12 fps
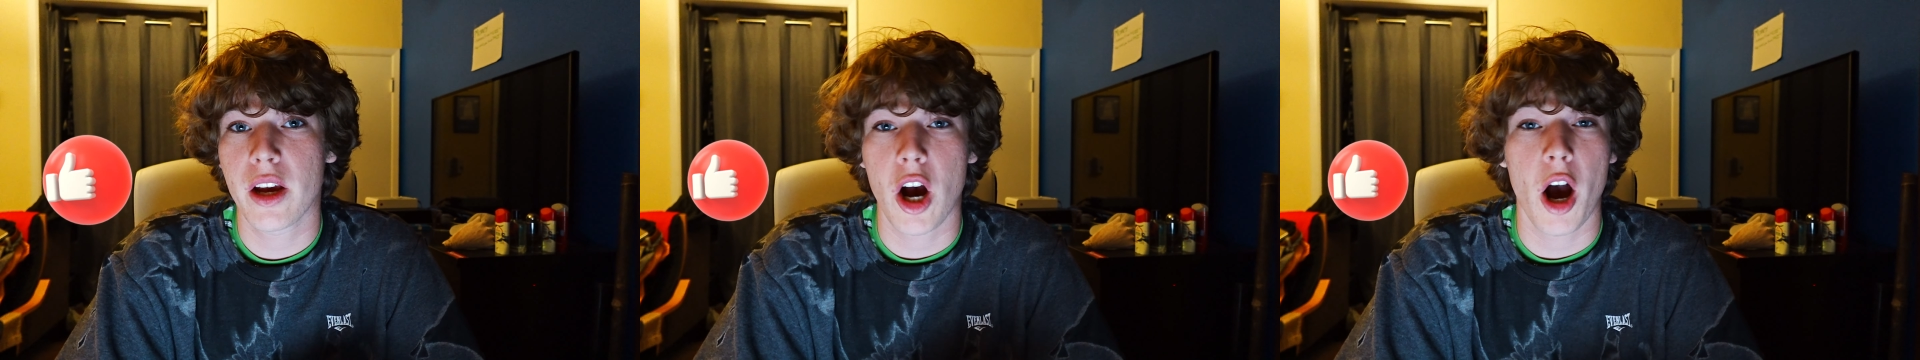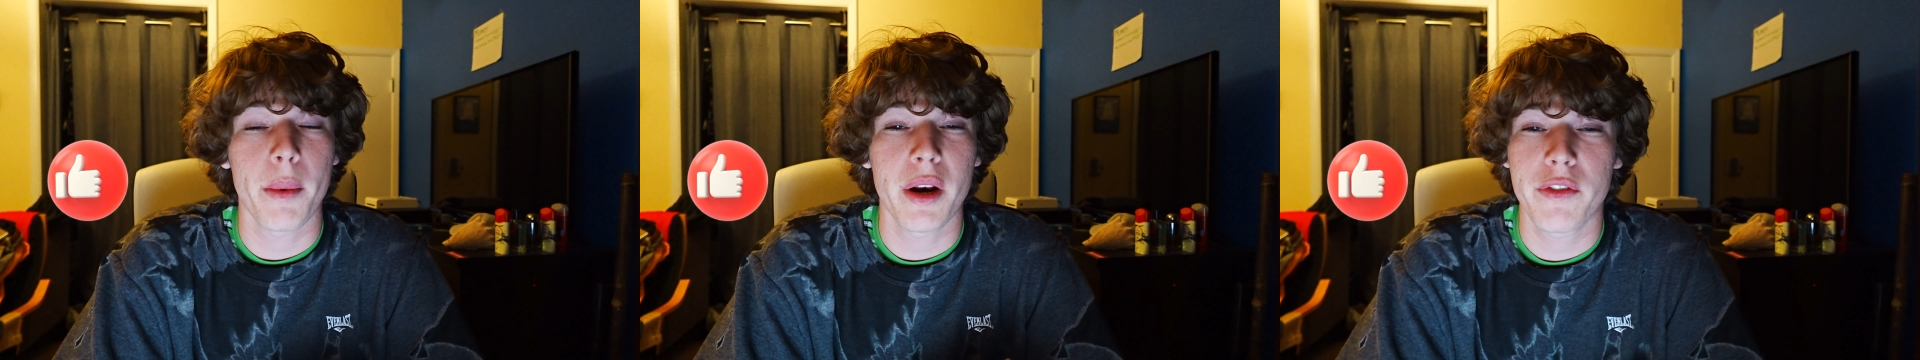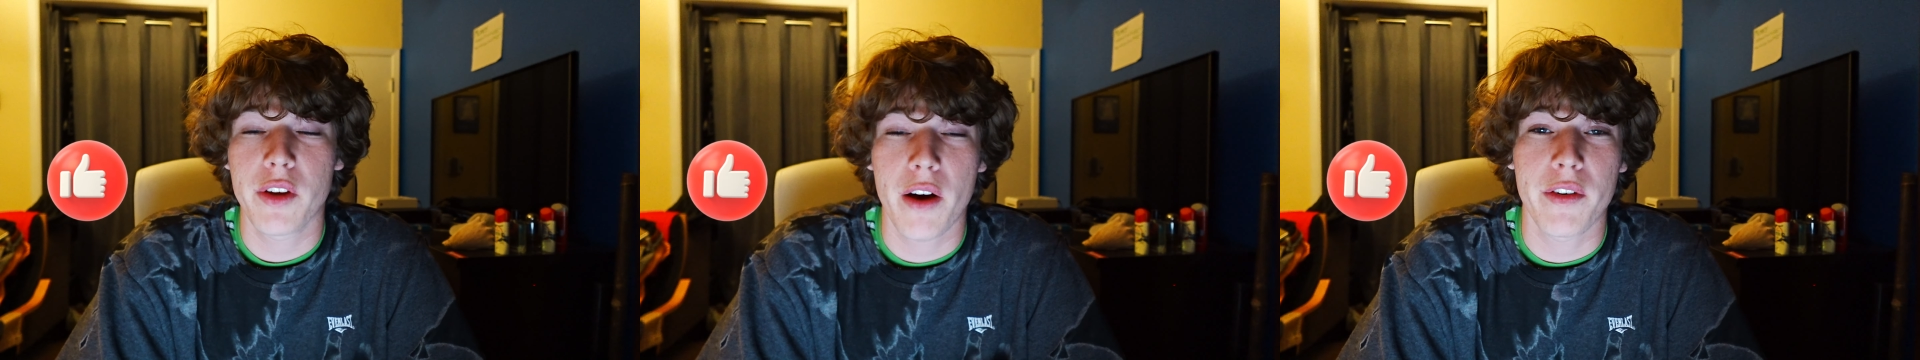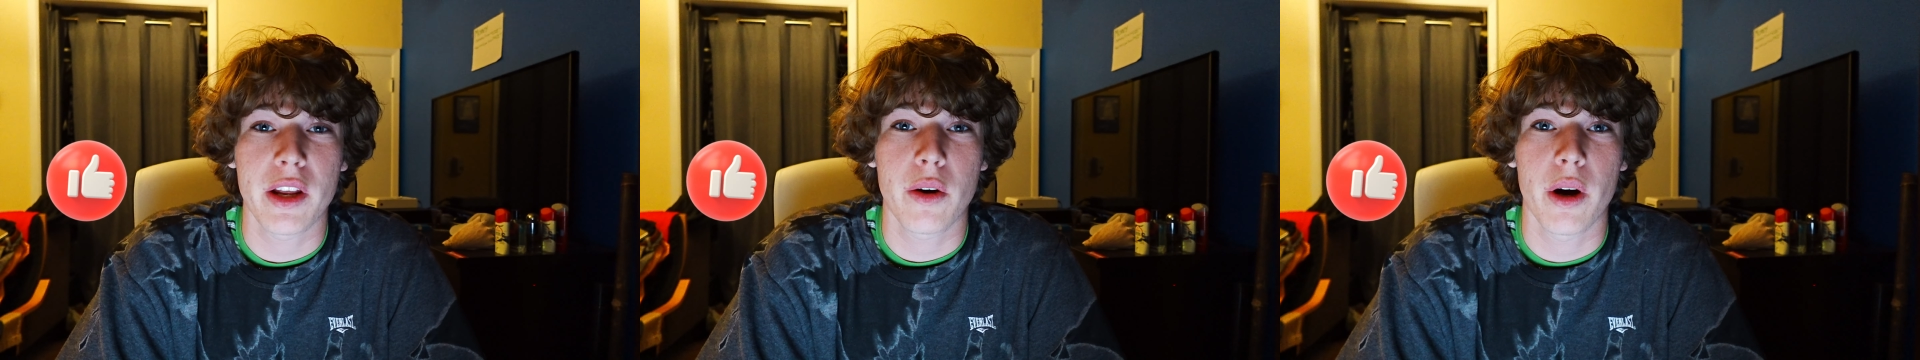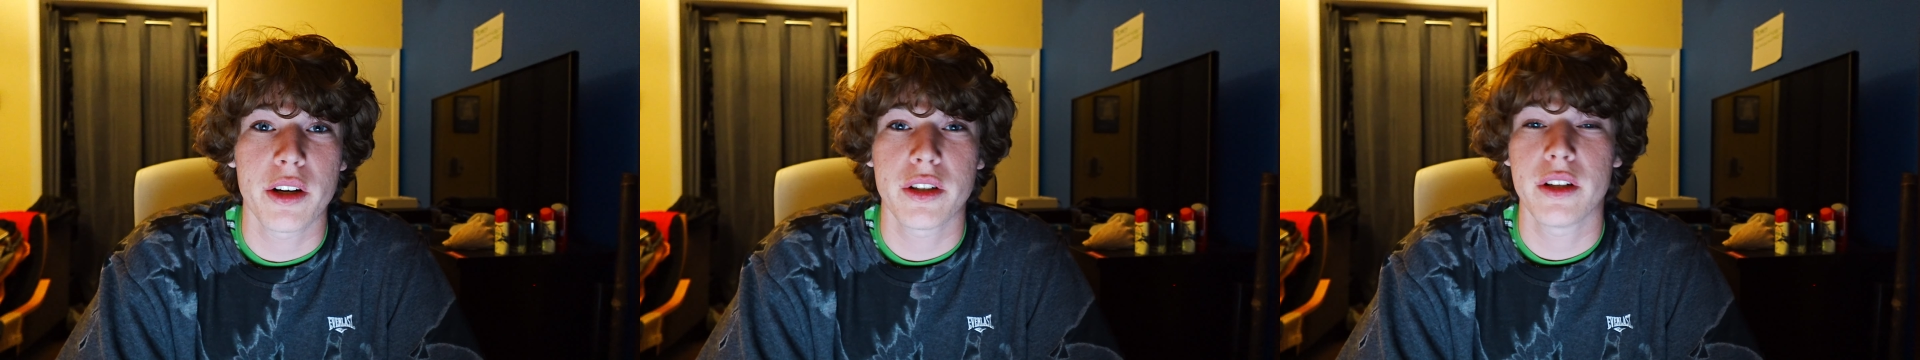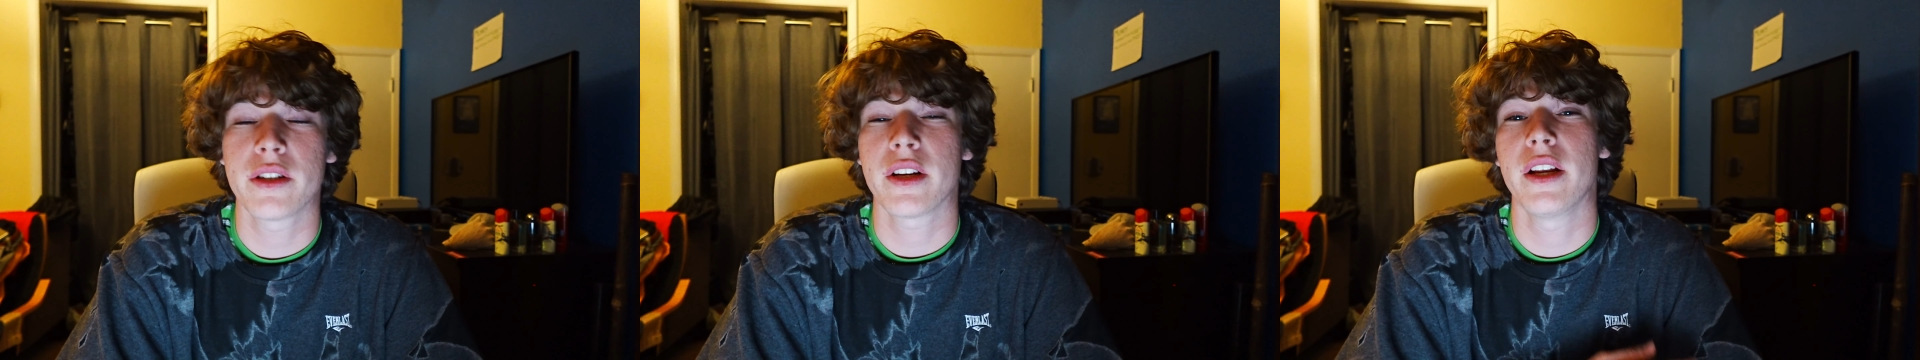comment if you have any
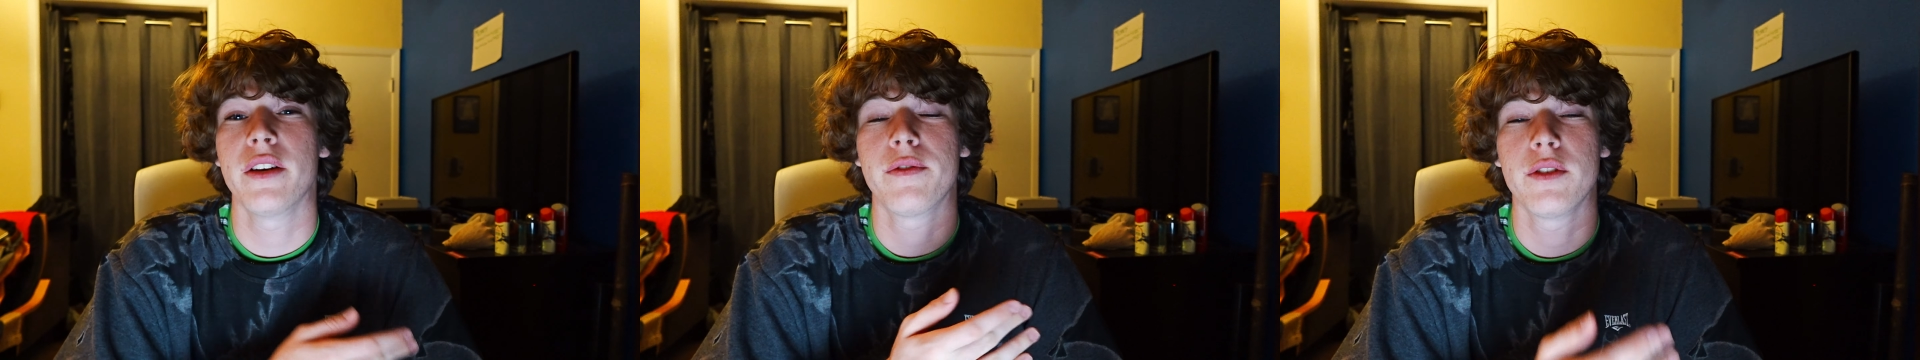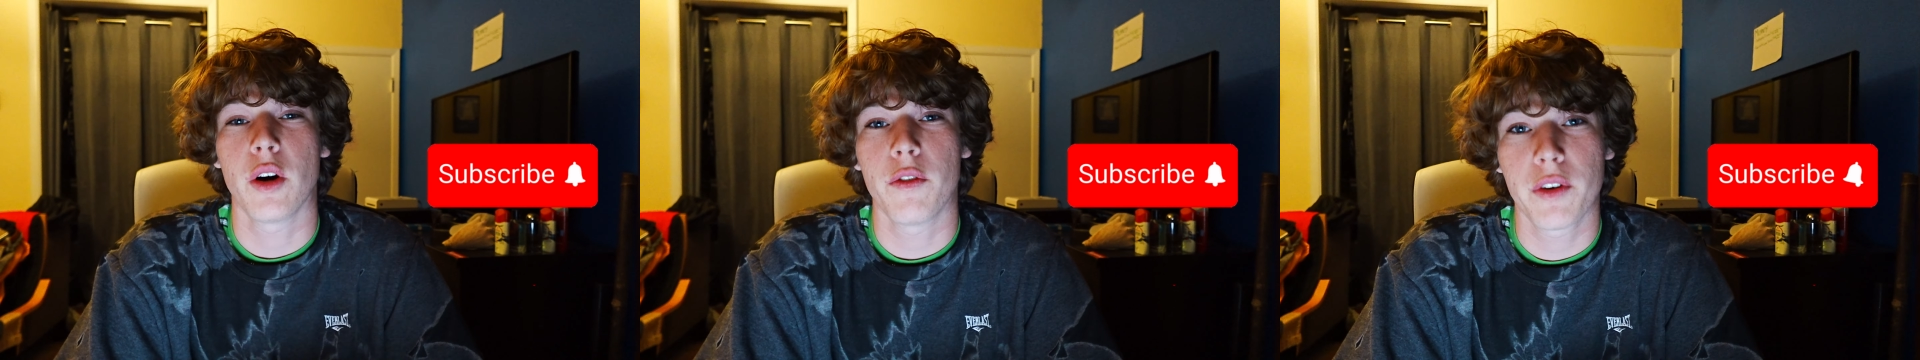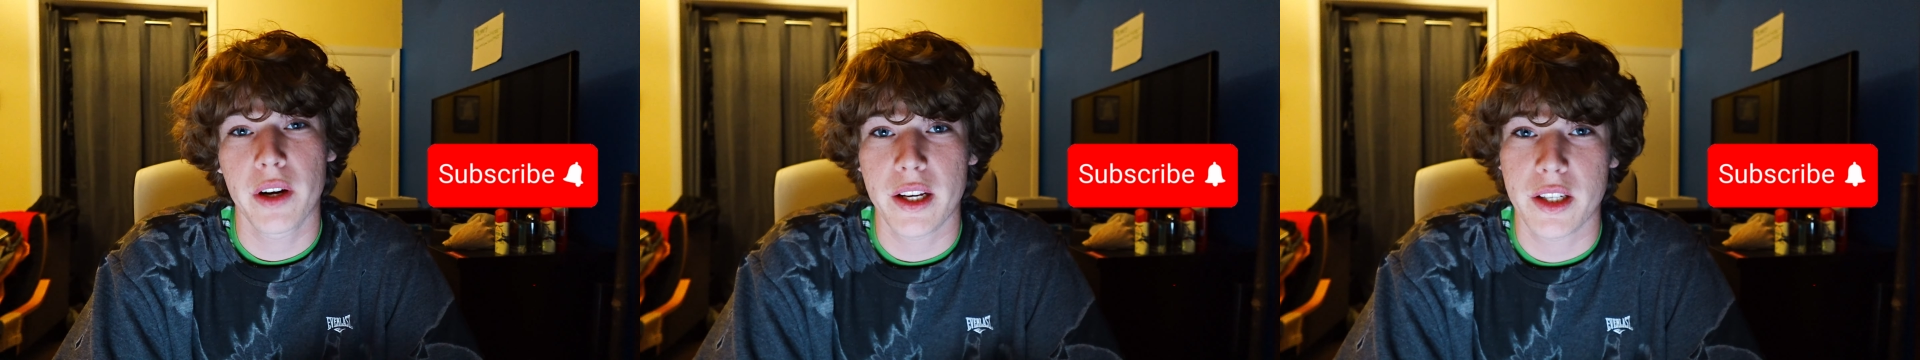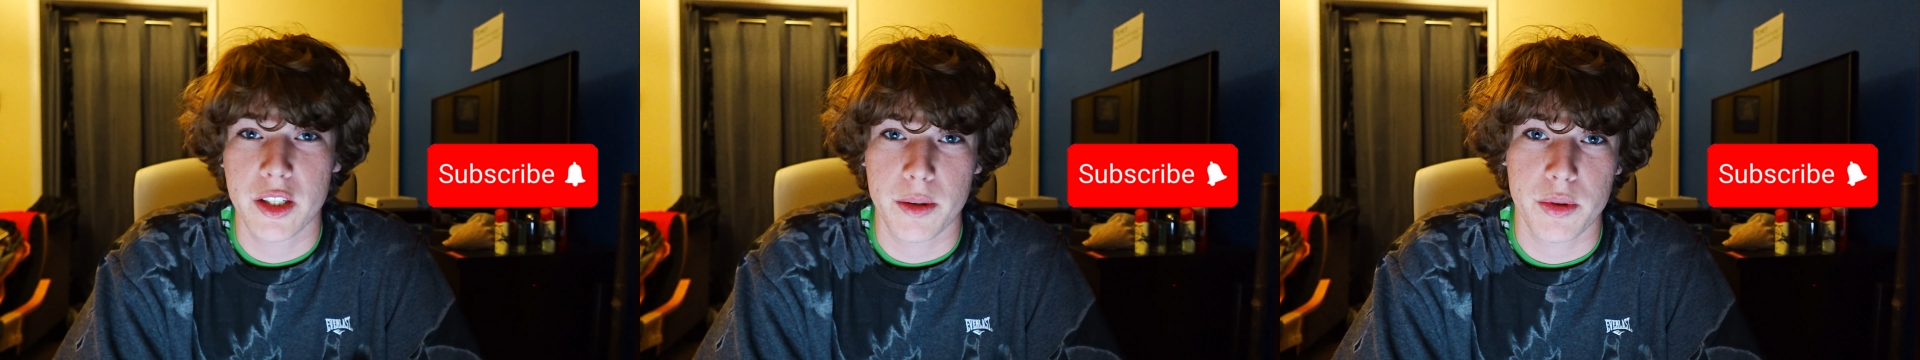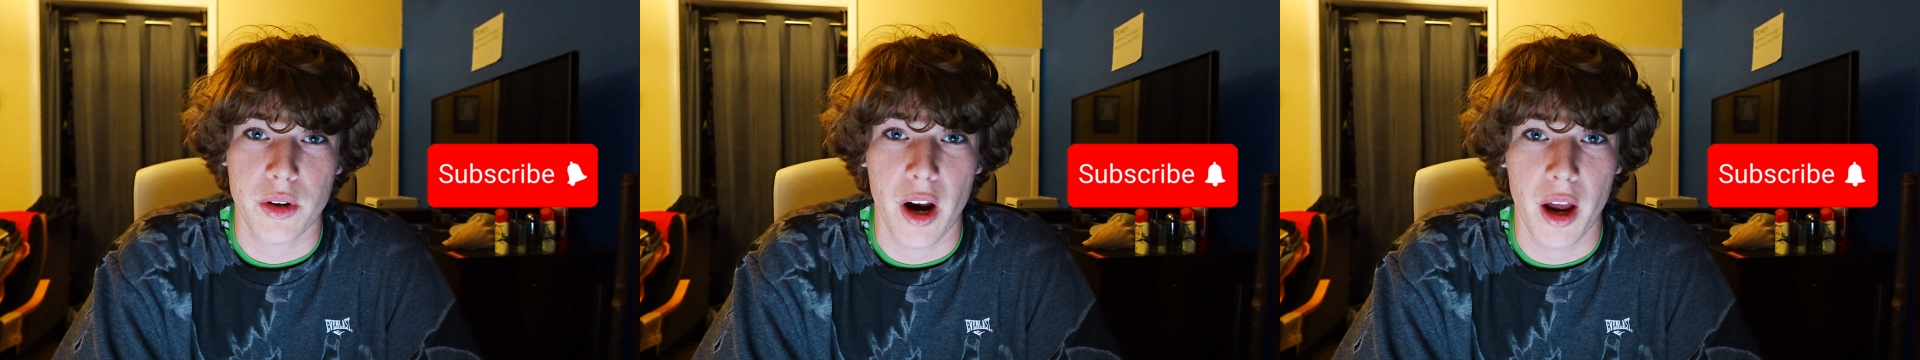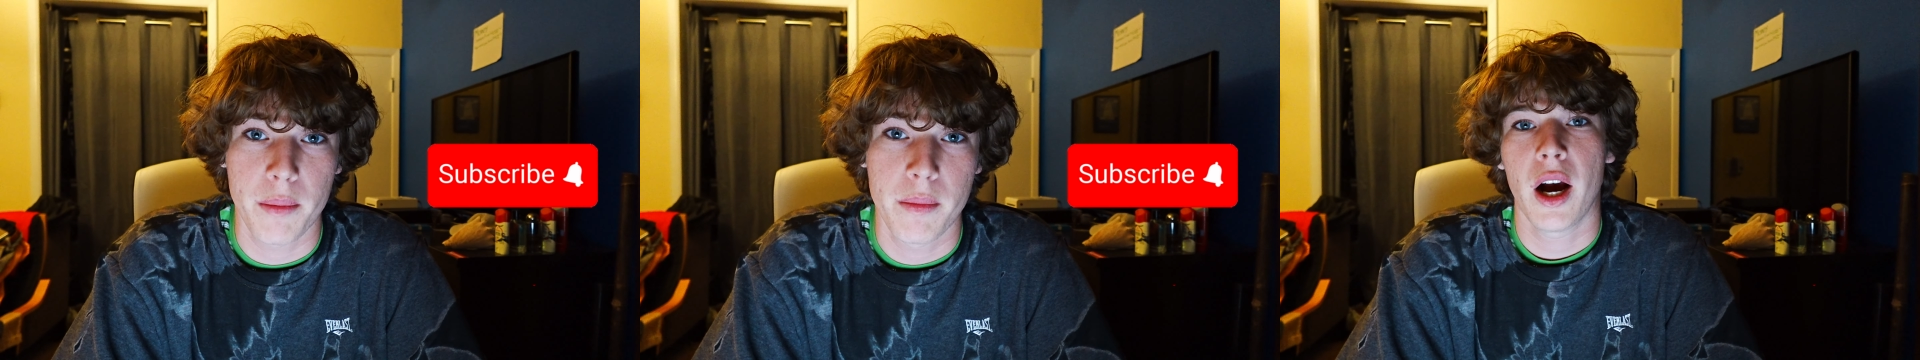questions, and don't forget to subscribe.